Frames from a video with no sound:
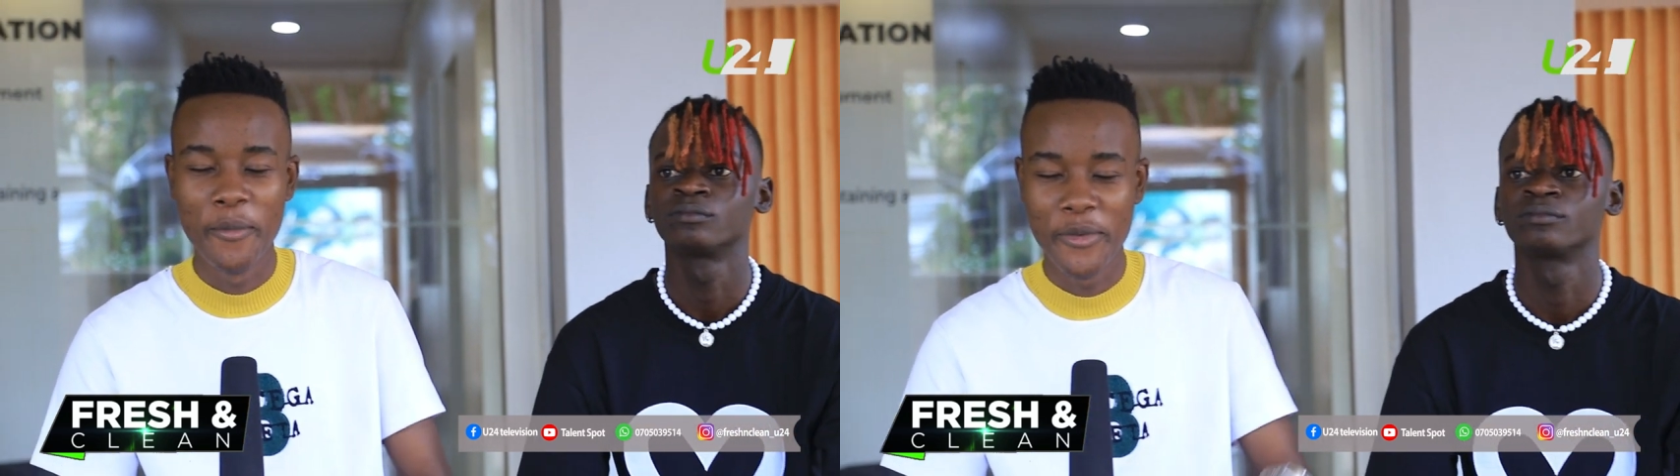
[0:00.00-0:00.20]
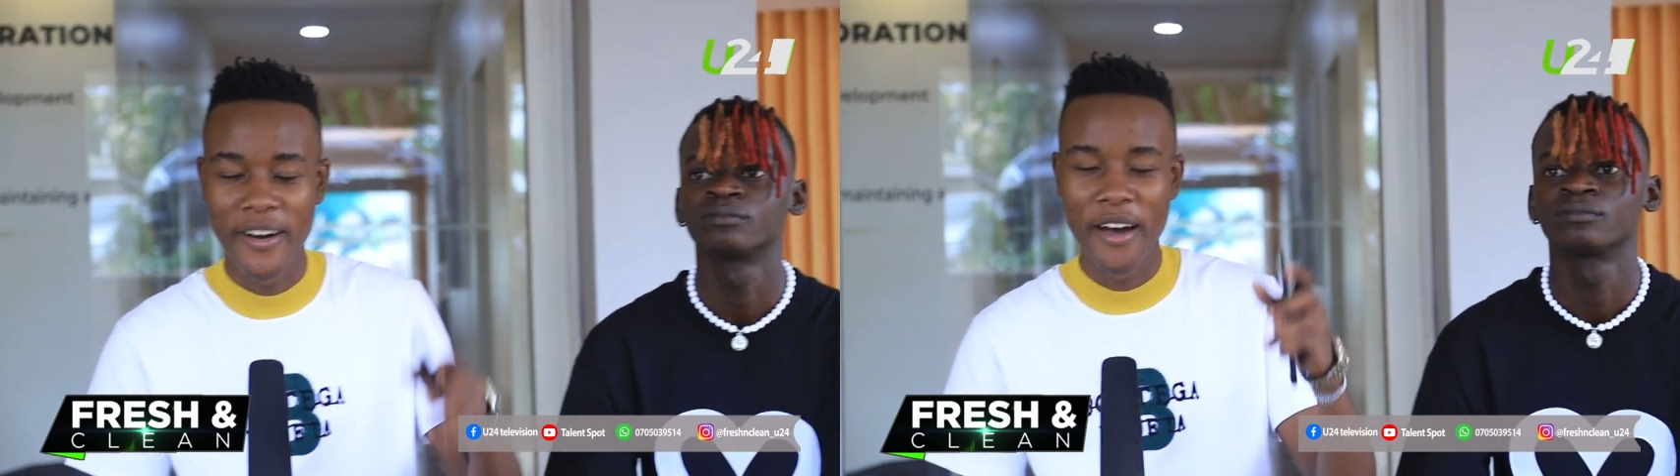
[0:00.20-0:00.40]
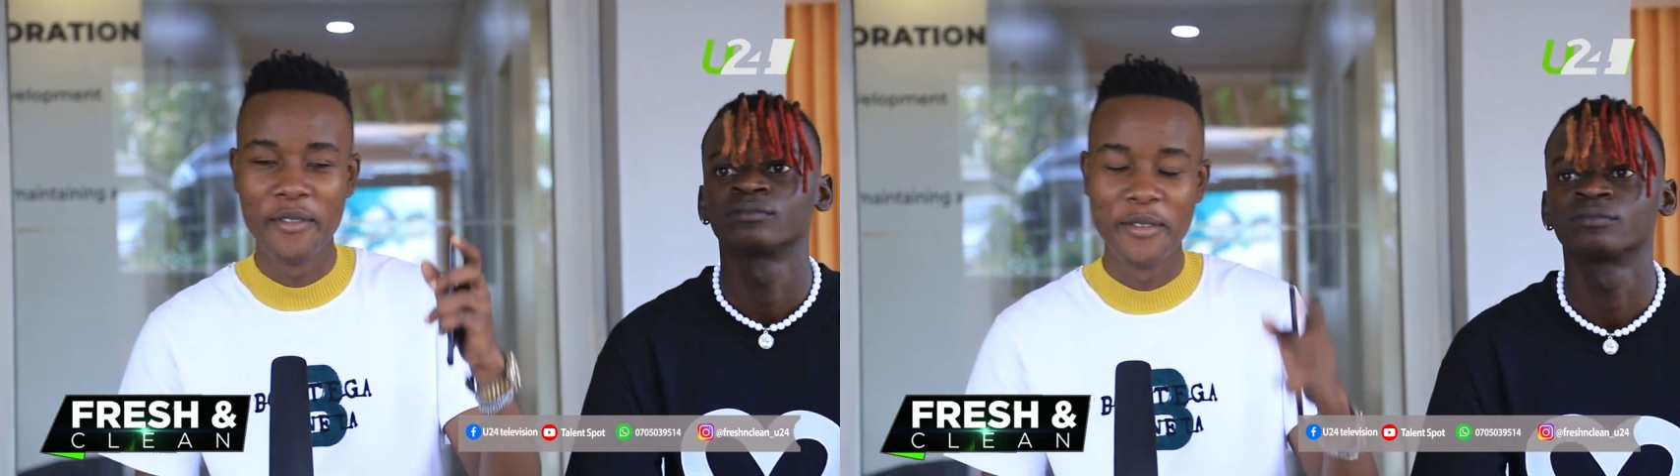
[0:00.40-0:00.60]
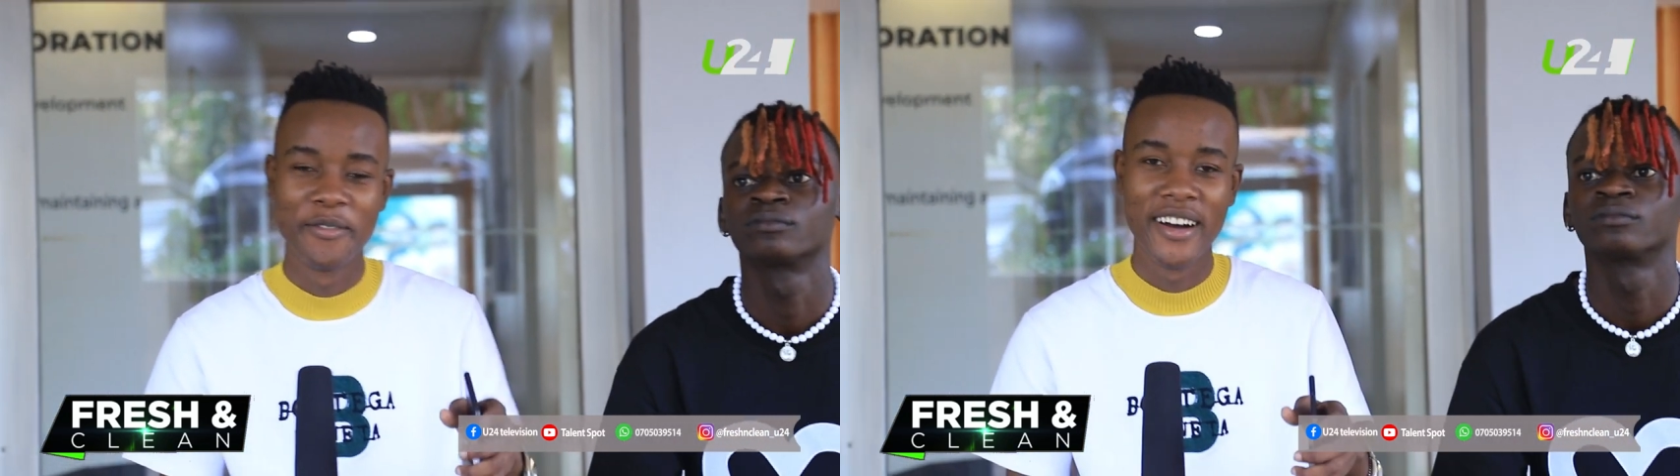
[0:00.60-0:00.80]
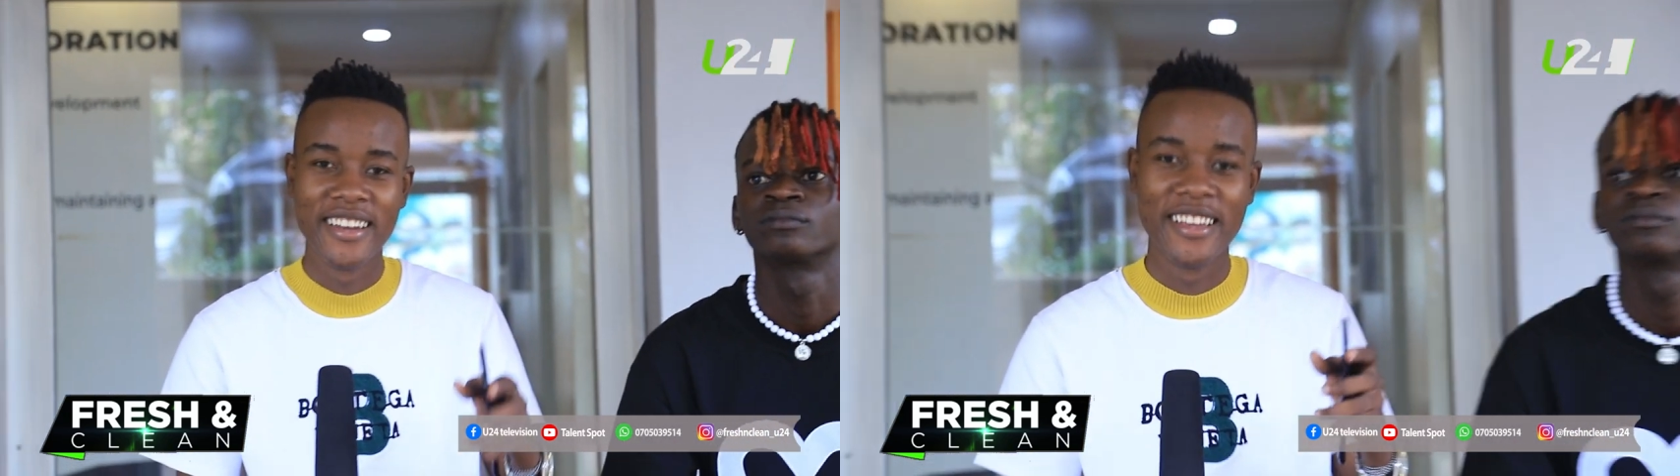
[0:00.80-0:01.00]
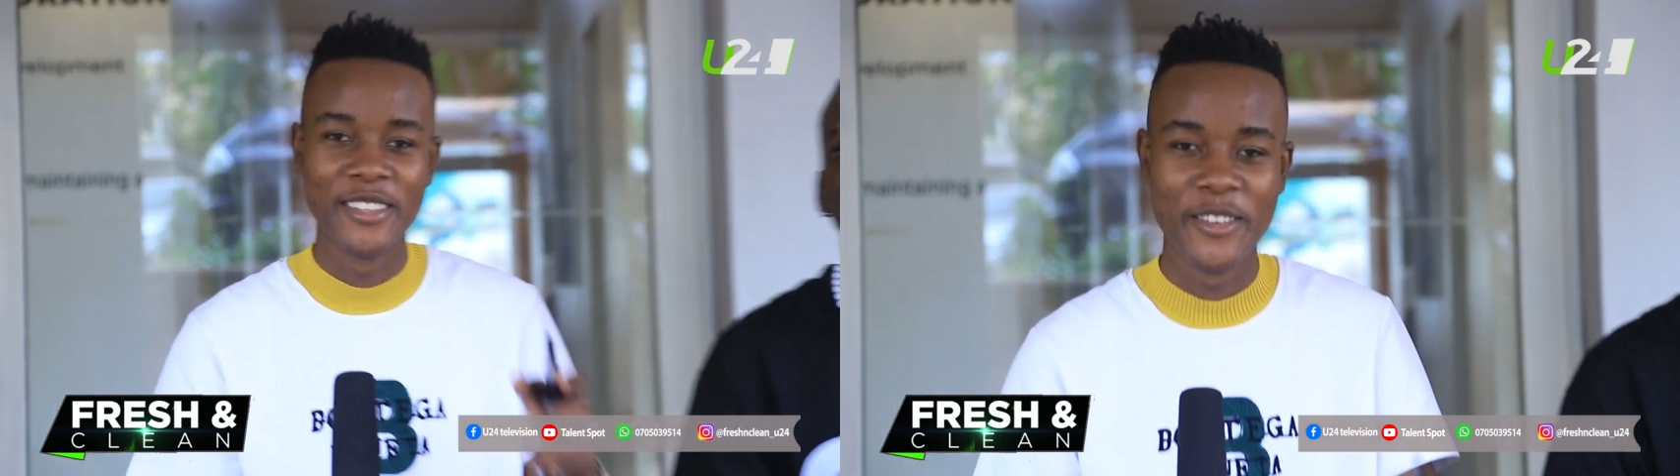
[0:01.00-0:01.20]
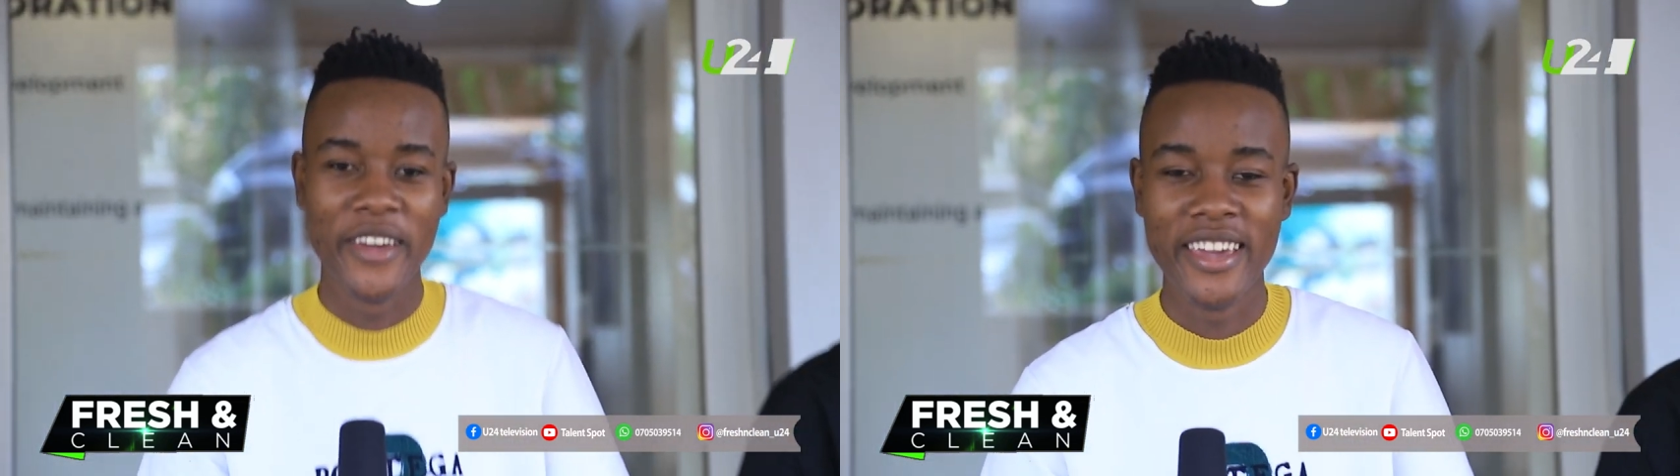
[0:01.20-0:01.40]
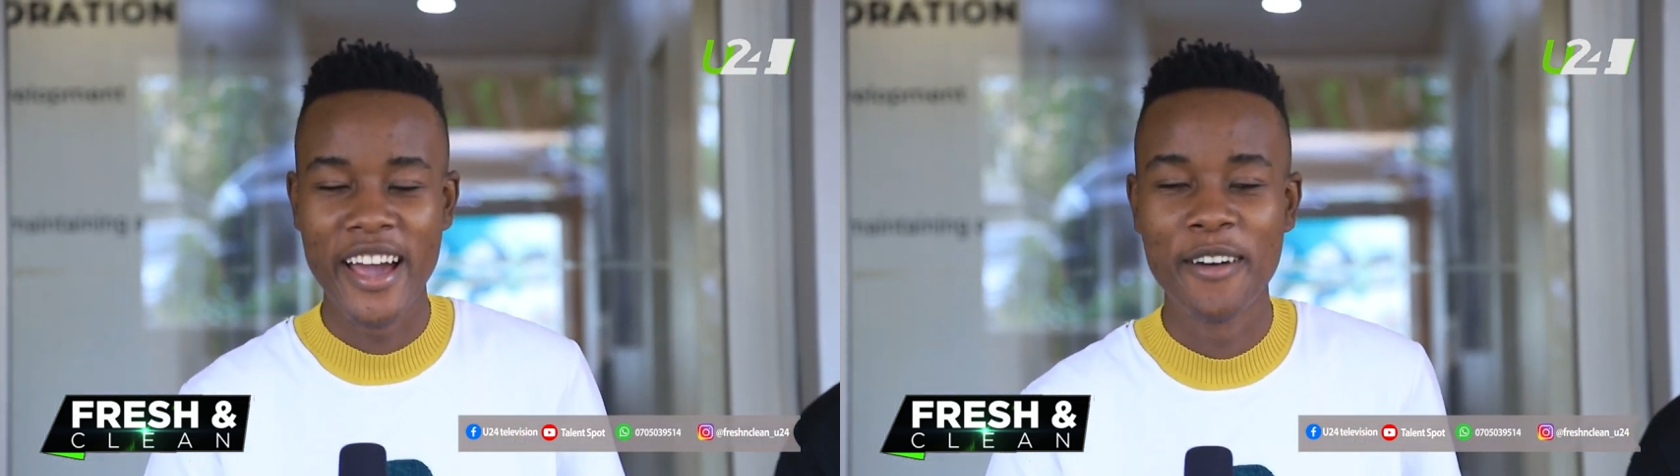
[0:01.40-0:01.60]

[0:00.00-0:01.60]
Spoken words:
I hope you're having fun, enjoying.